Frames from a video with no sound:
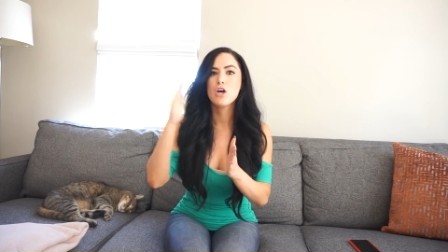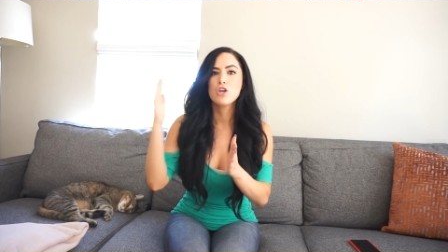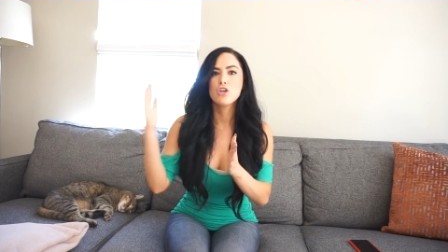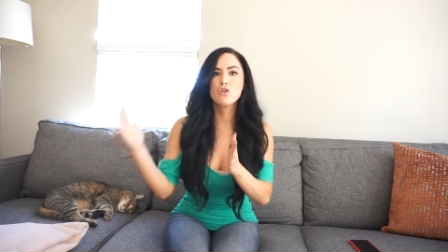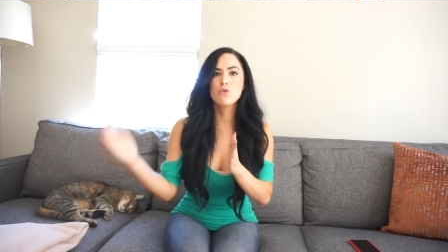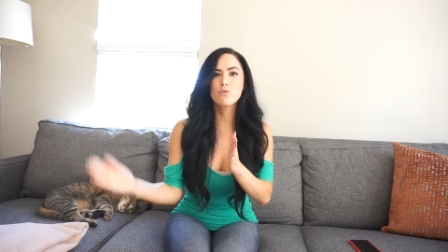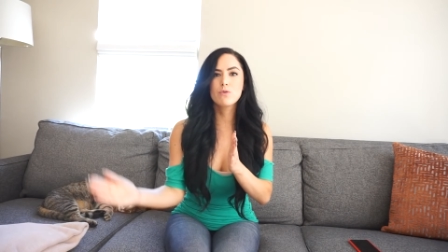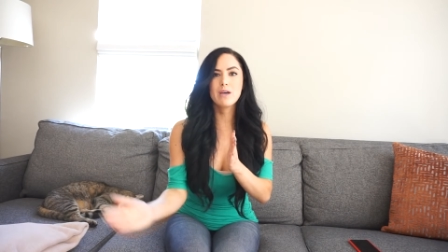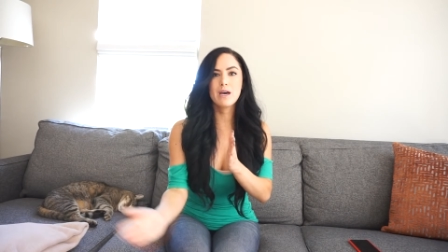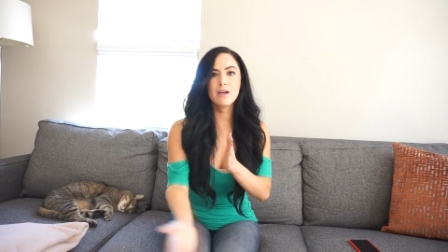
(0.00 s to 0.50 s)

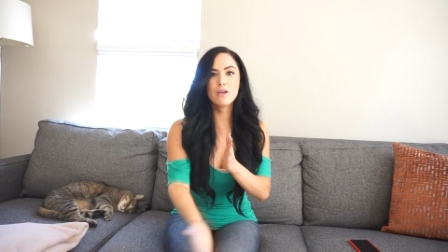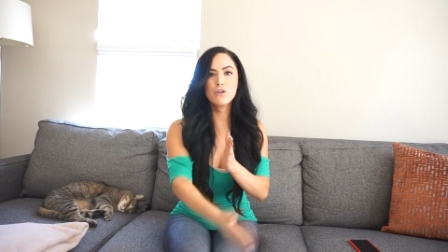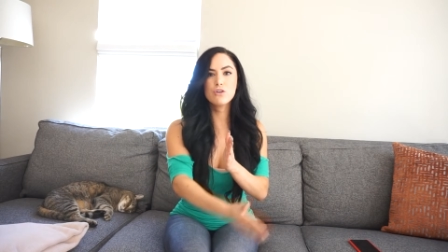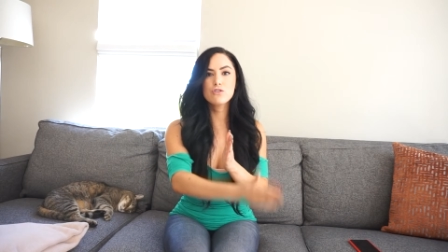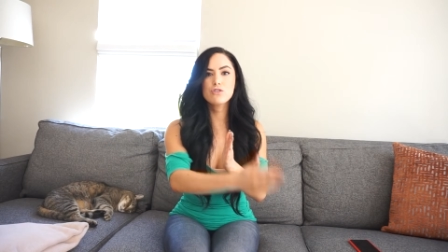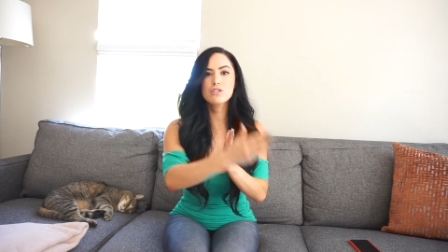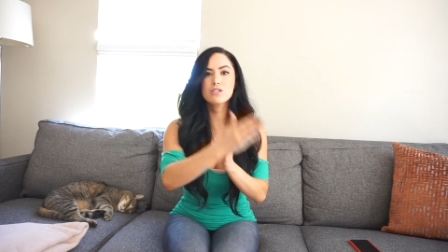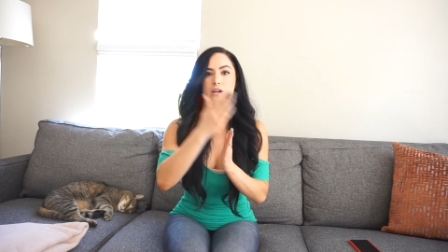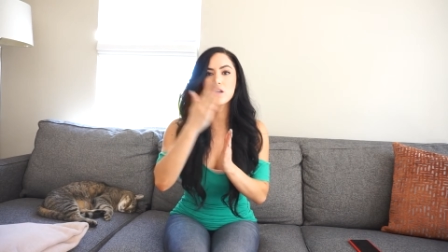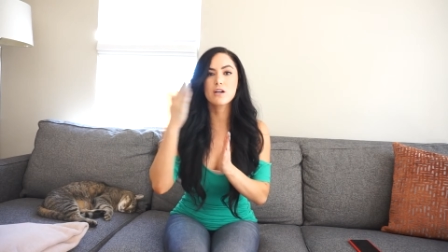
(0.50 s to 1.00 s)
you get your
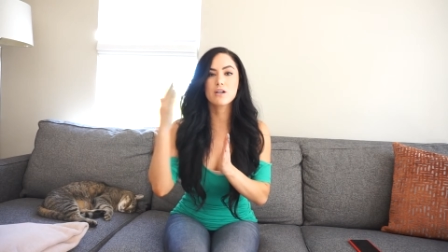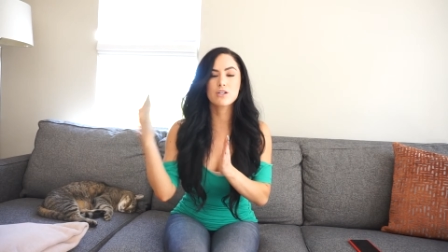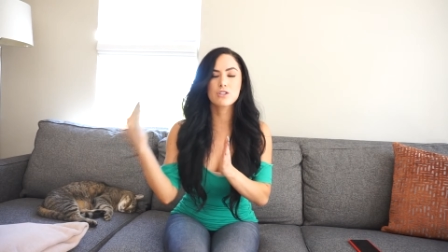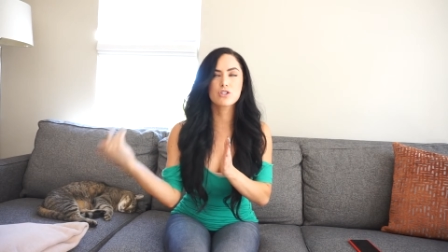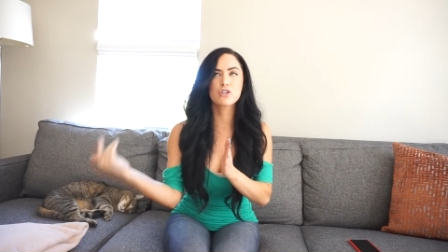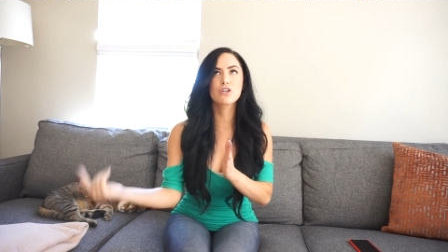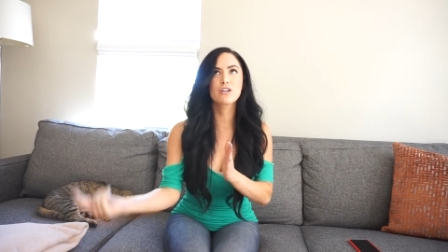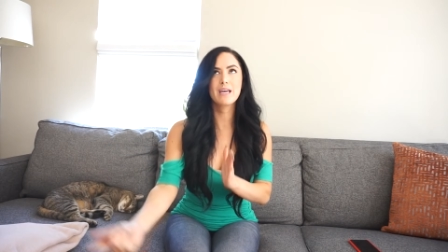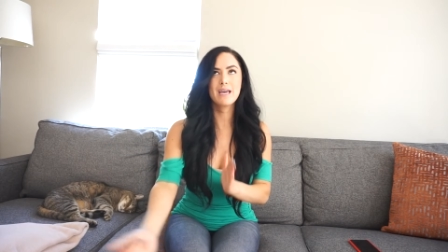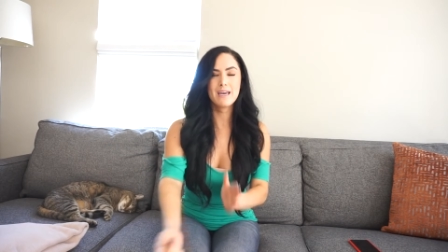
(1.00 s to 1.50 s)

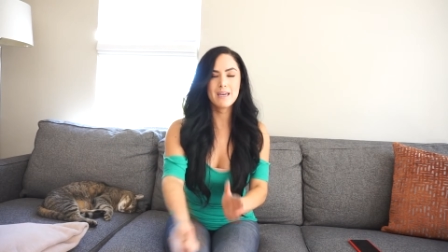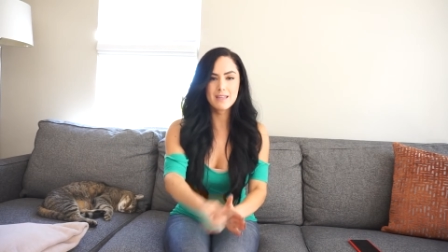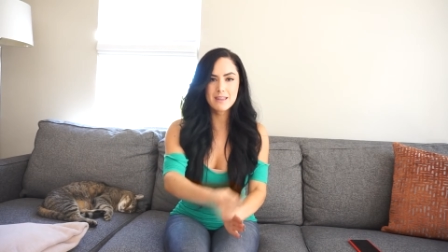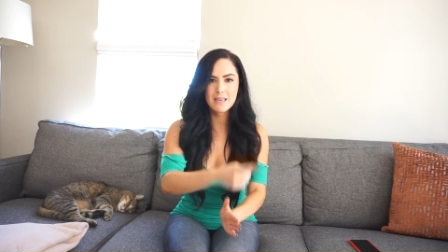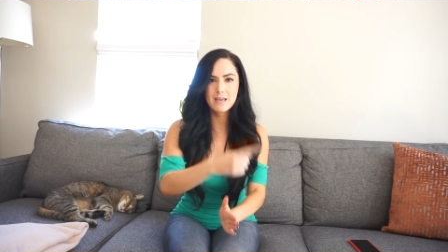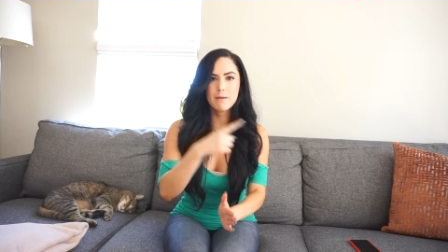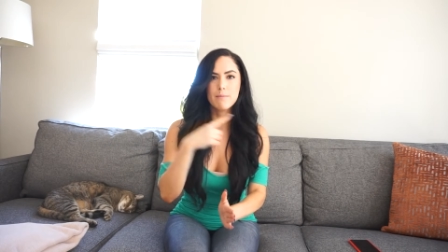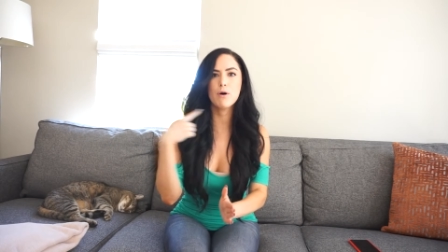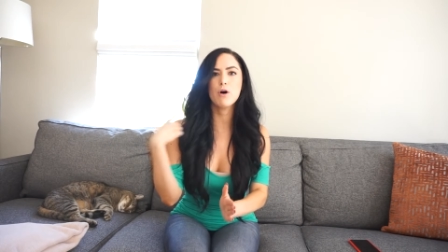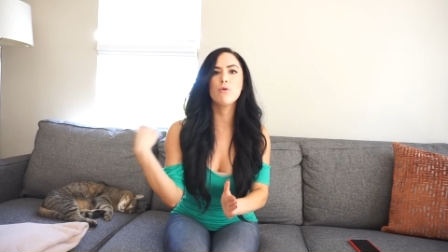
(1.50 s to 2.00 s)

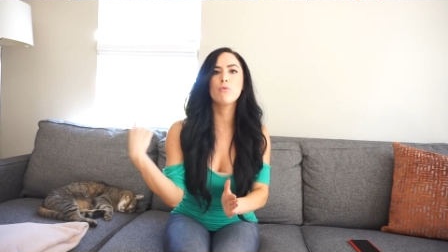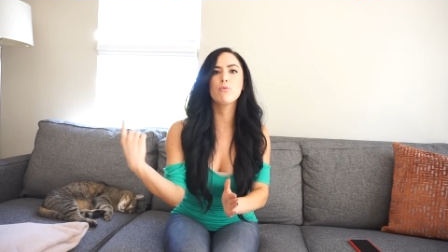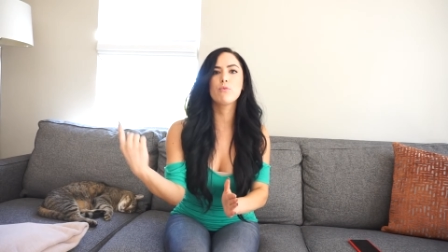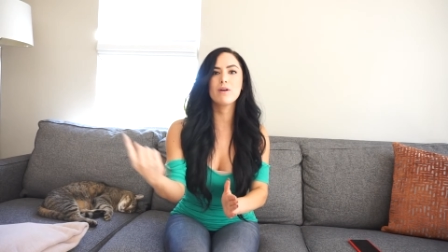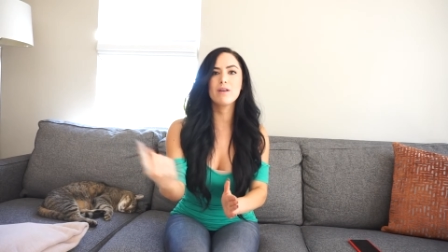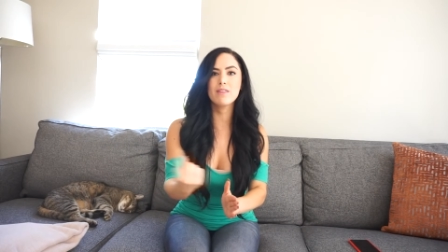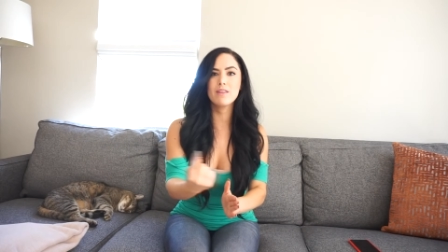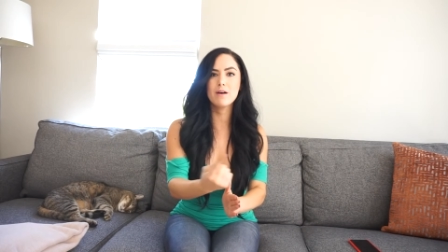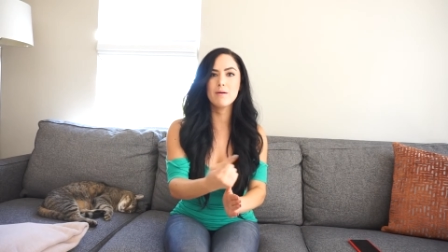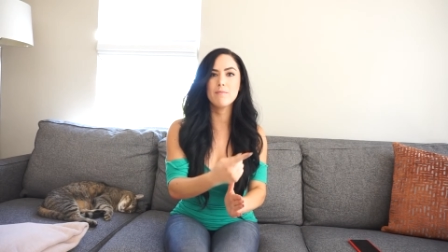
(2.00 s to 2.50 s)
circadian
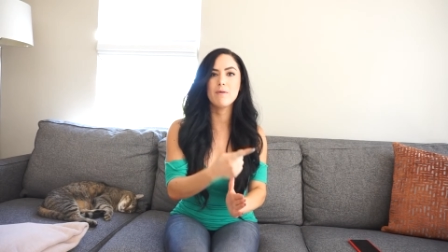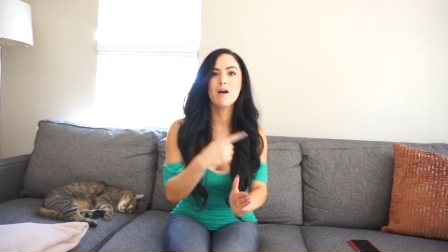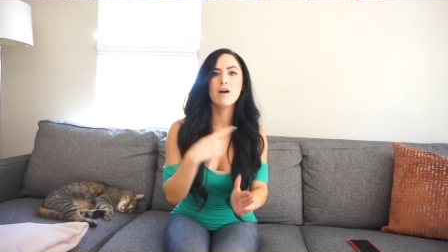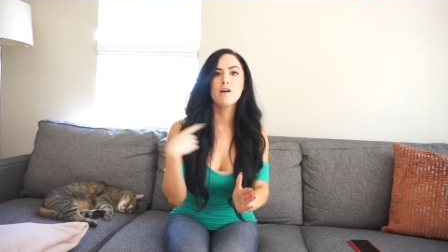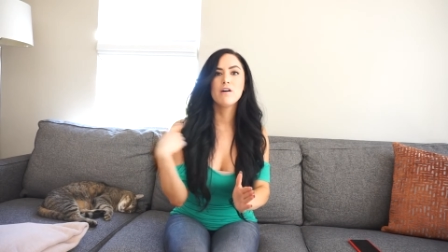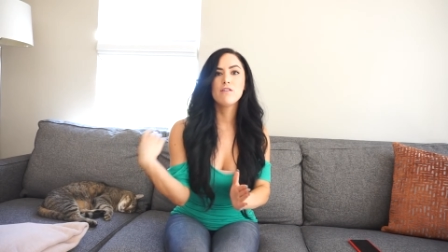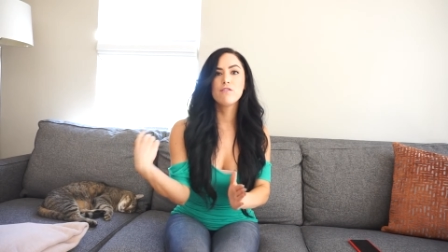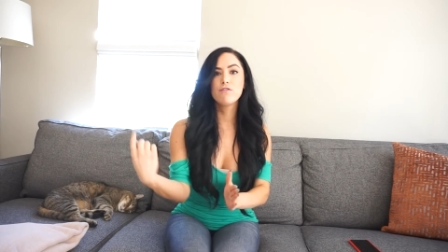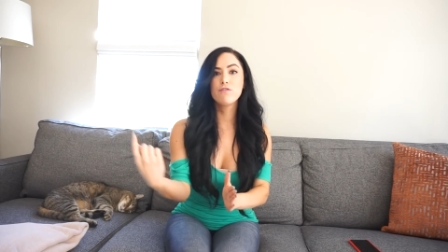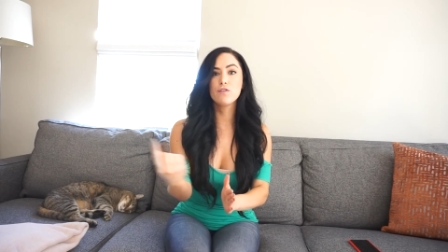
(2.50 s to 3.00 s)
rhythm
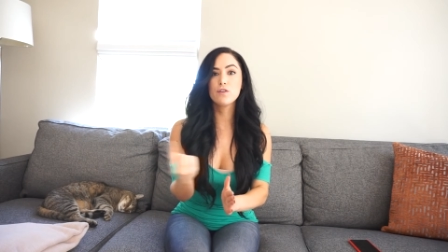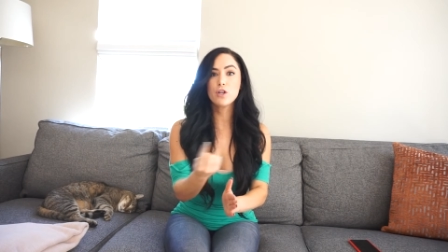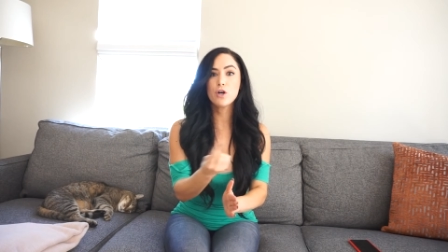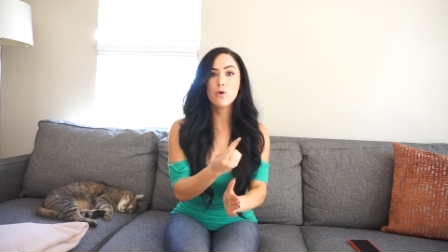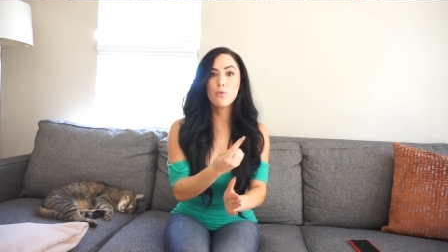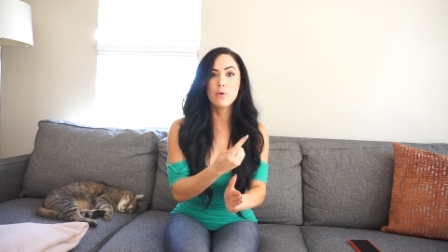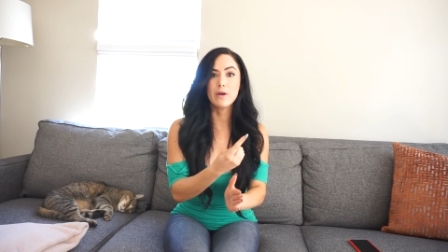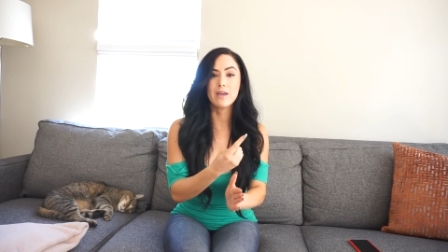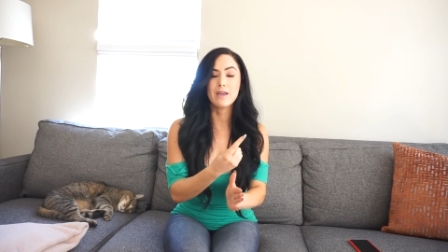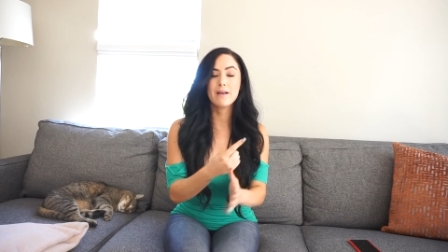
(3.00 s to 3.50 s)

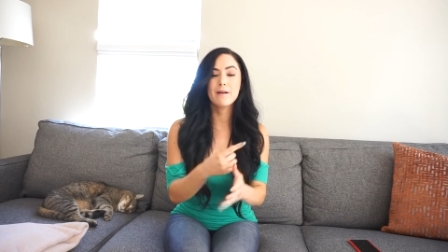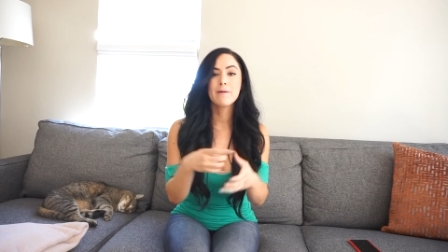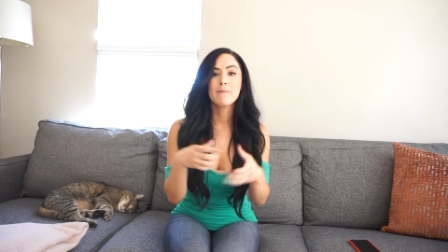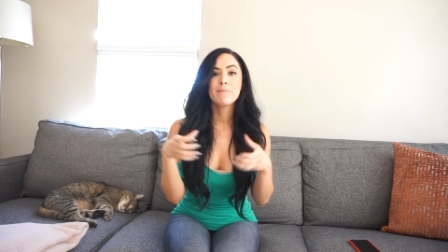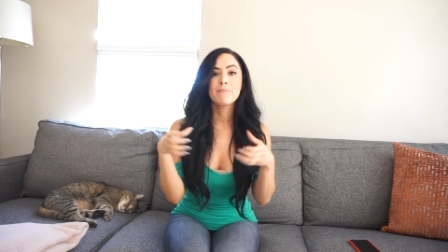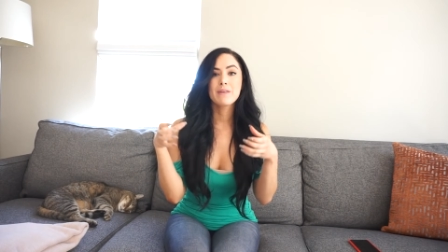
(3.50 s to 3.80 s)
flowing